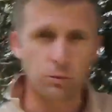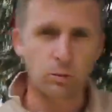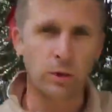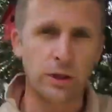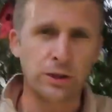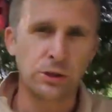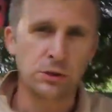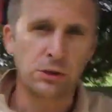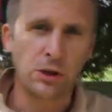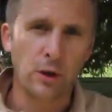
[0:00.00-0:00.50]
when
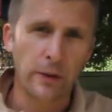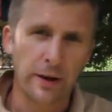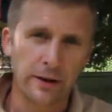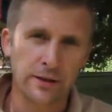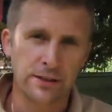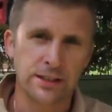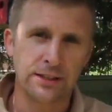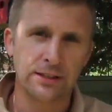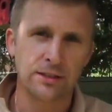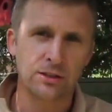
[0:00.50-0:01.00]
you go
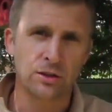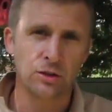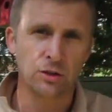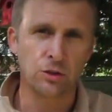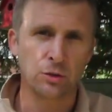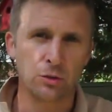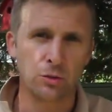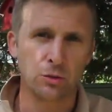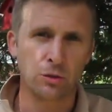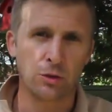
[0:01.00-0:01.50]
out
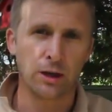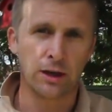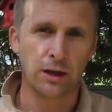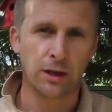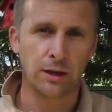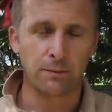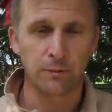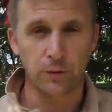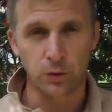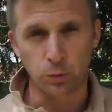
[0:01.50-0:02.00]
into
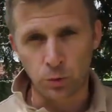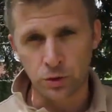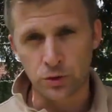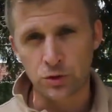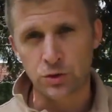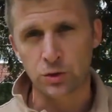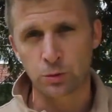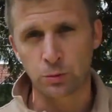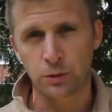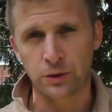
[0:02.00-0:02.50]
the
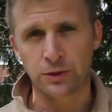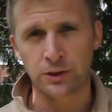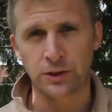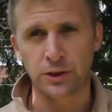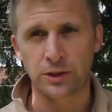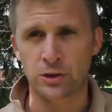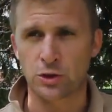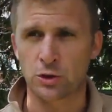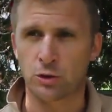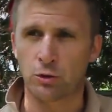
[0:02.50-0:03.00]
woods, the
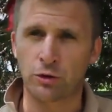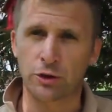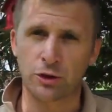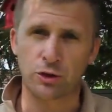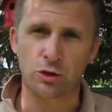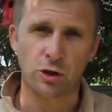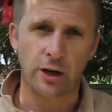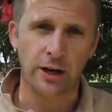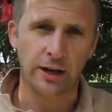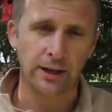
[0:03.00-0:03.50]
wilderness, or on a
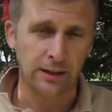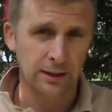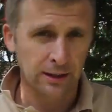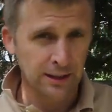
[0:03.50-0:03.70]
trek